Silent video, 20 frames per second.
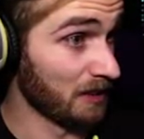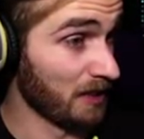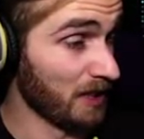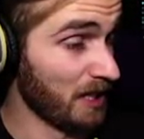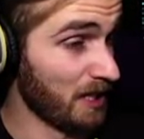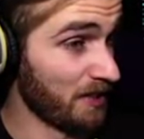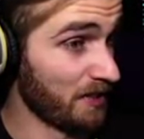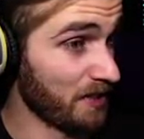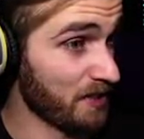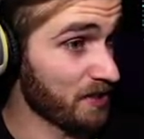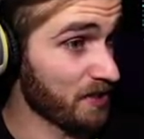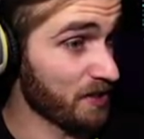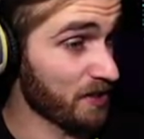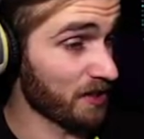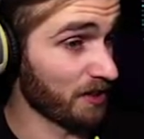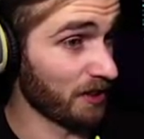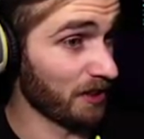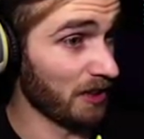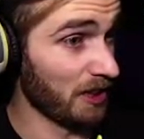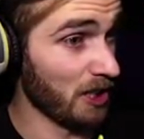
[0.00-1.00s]
This
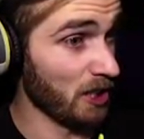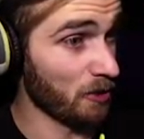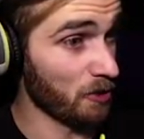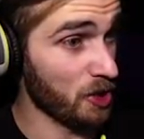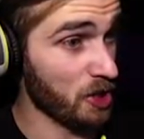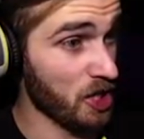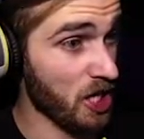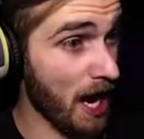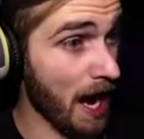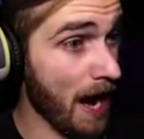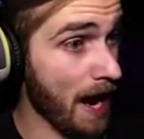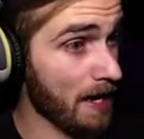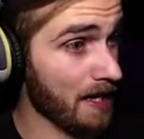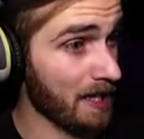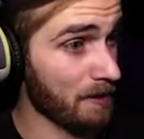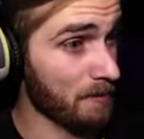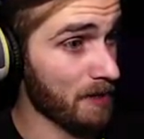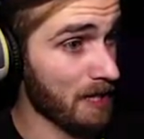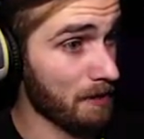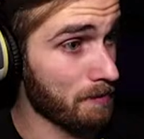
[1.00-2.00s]
little old
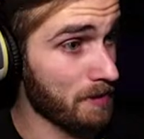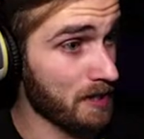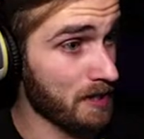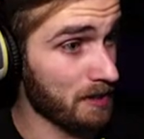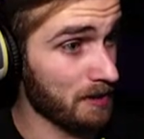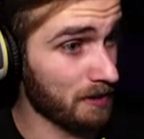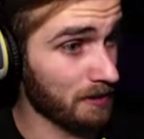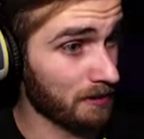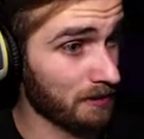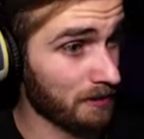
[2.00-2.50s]
shack, maybe?